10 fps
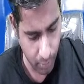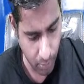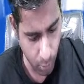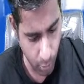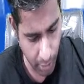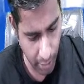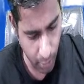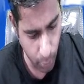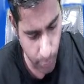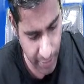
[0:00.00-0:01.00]

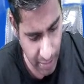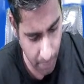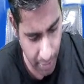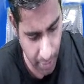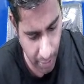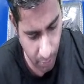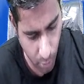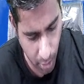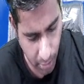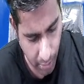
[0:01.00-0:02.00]
Okay, who is commenting
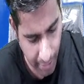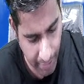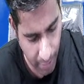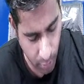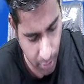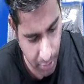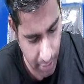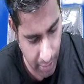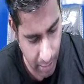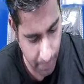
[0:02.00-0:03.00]
what? I cannot
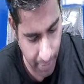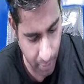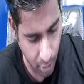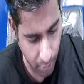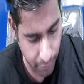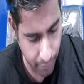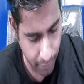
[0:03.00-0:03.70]
see the comment of